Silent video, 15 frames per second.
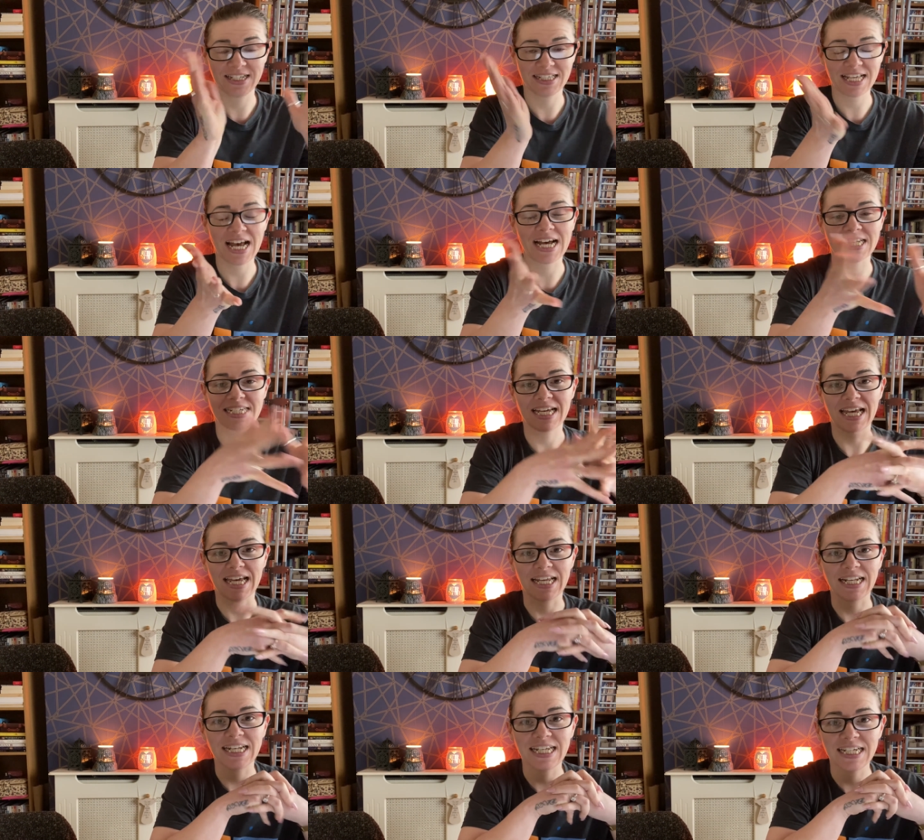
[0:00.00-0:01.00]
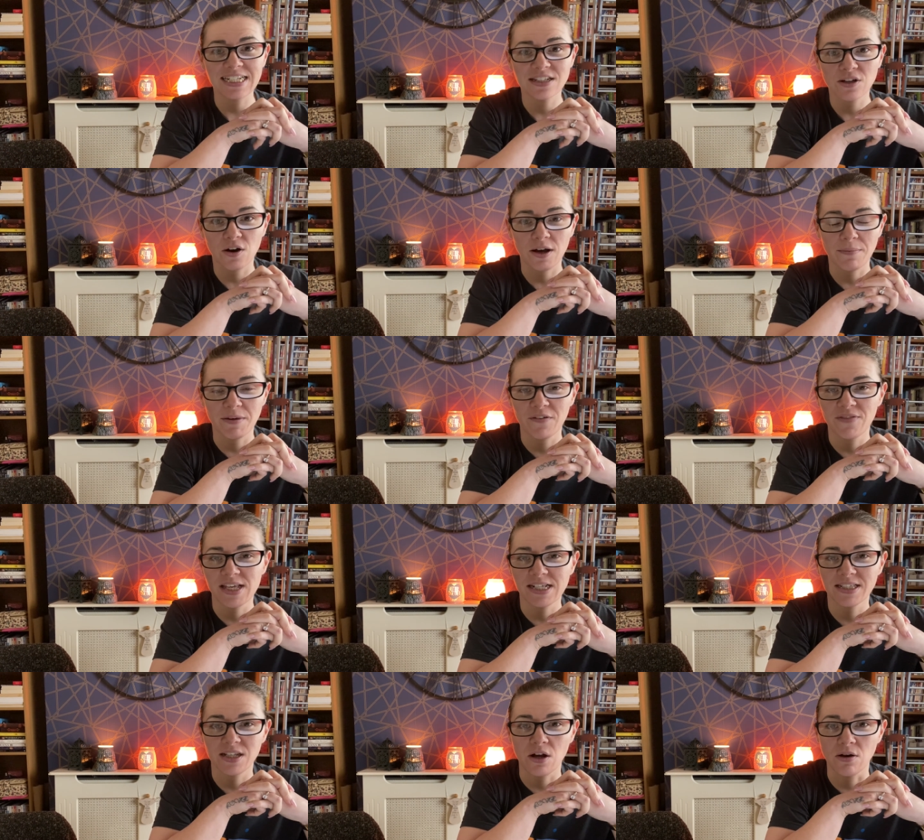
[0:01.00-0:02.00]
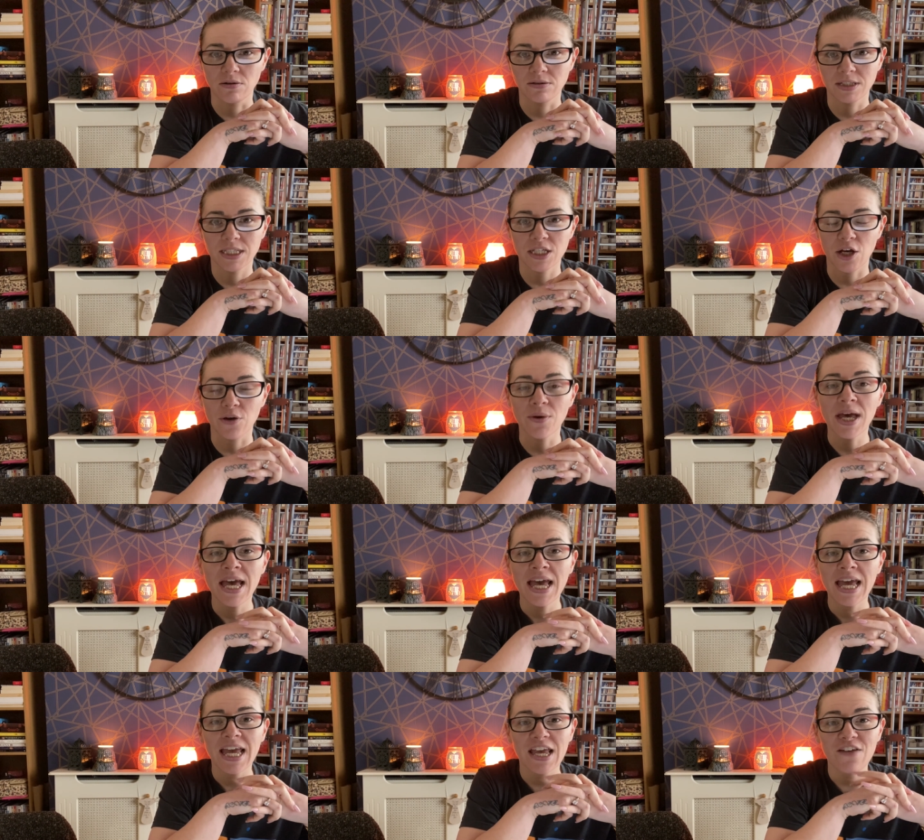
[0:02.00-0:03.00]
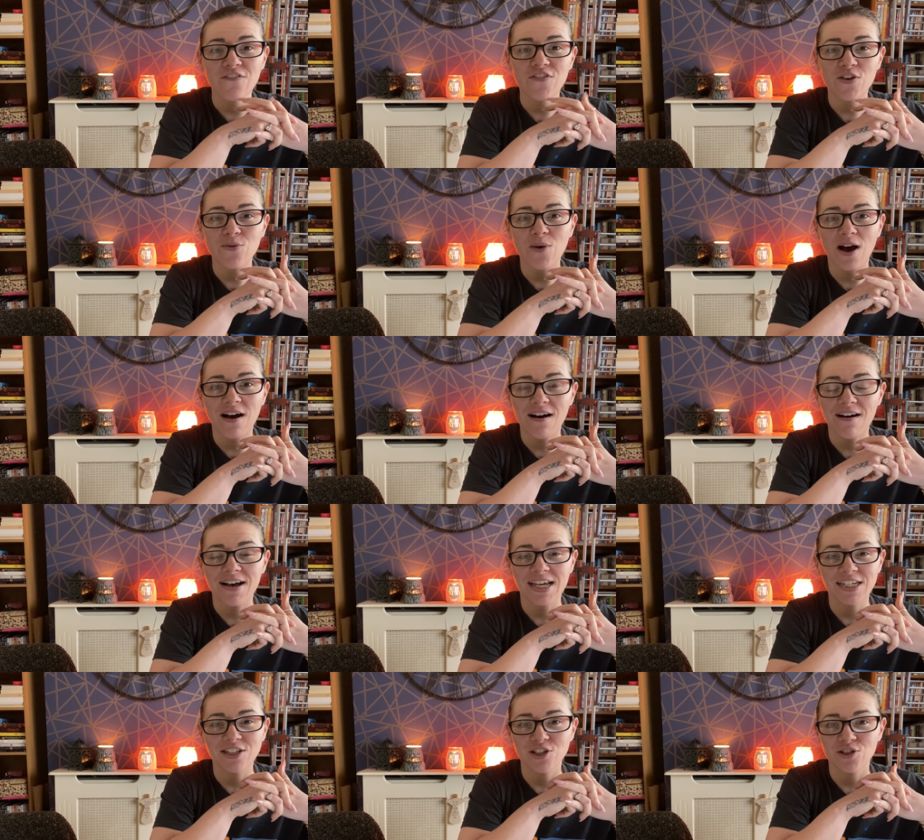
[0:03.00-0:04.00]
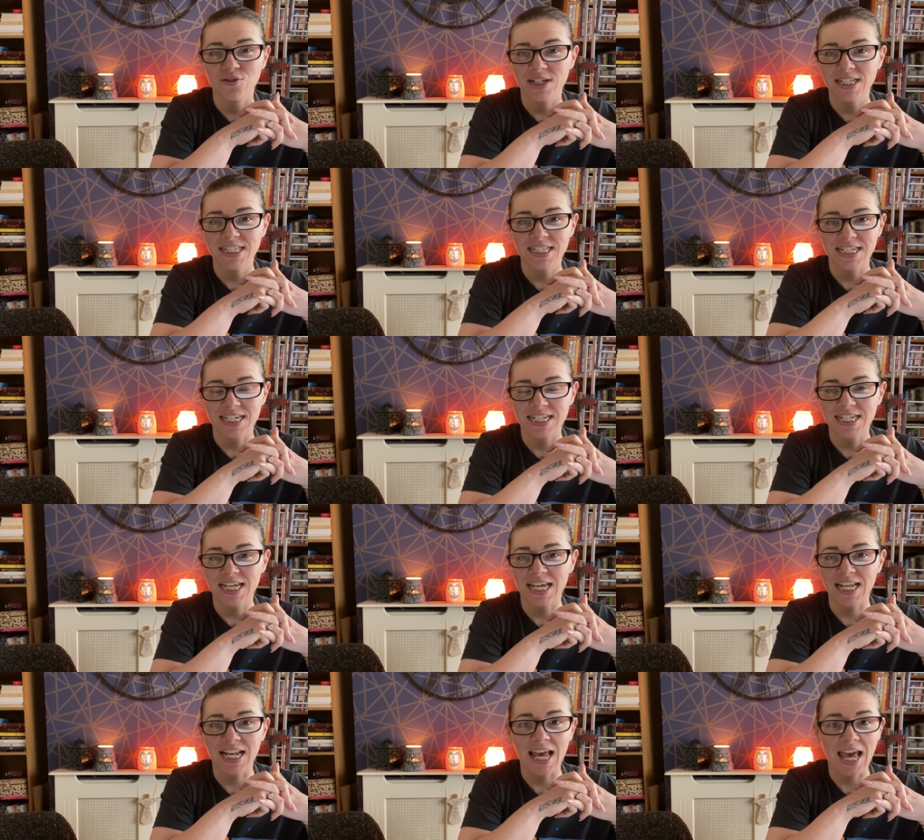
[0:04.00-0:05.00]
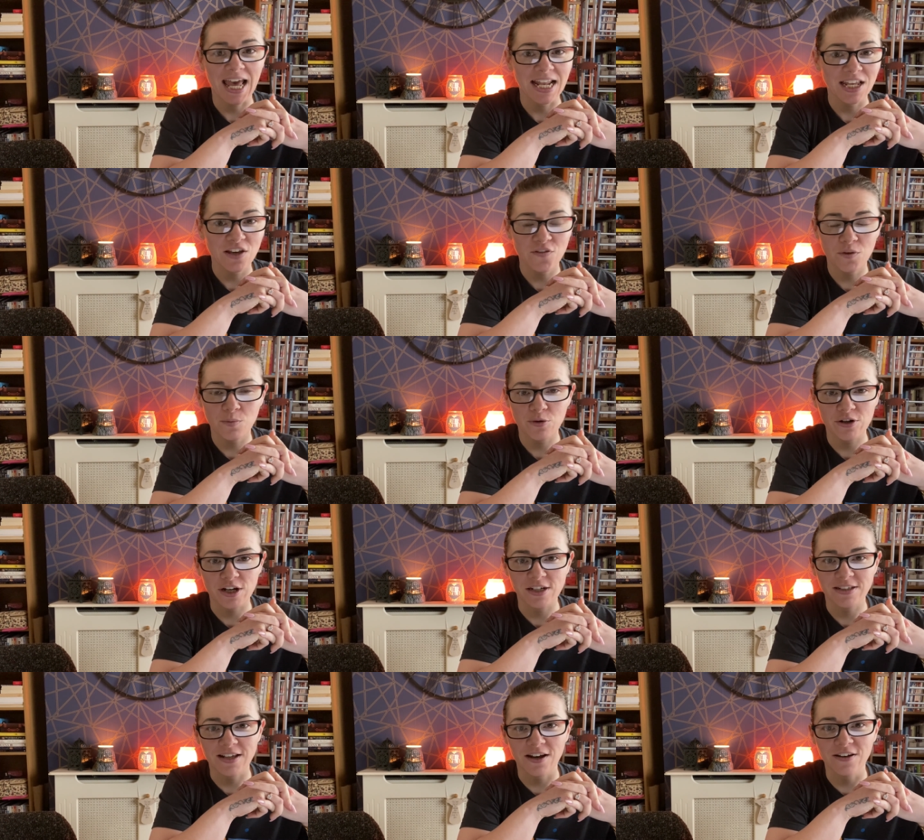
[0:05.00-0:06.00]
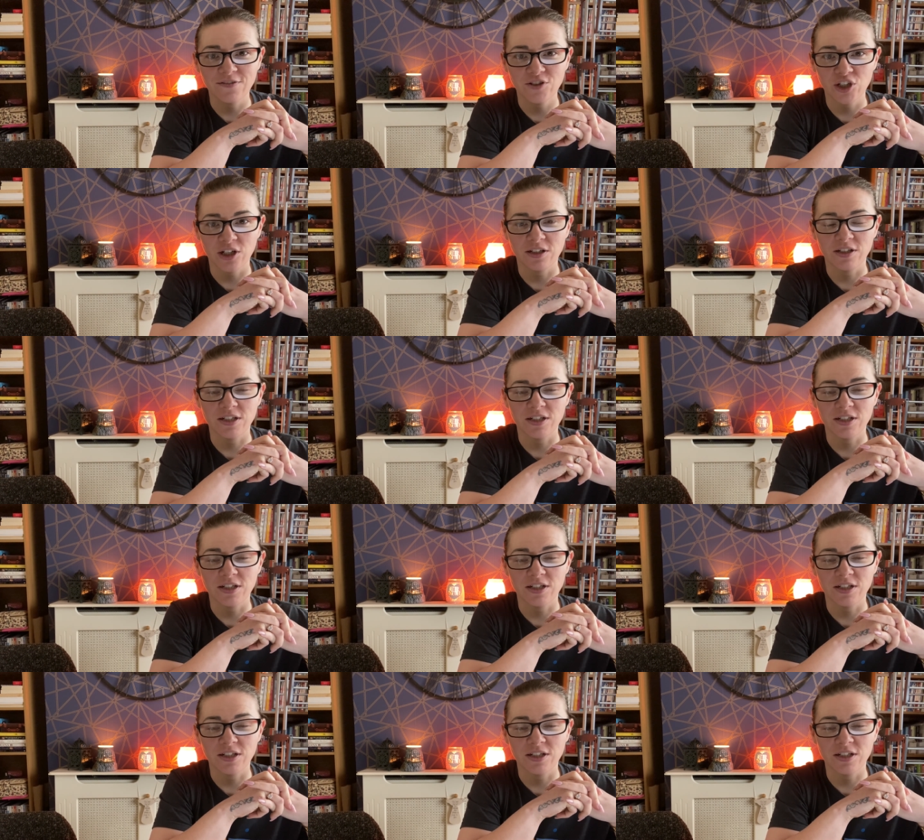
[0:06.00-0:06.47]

had a lead time of this long. So if you are interested in any of the products I've shown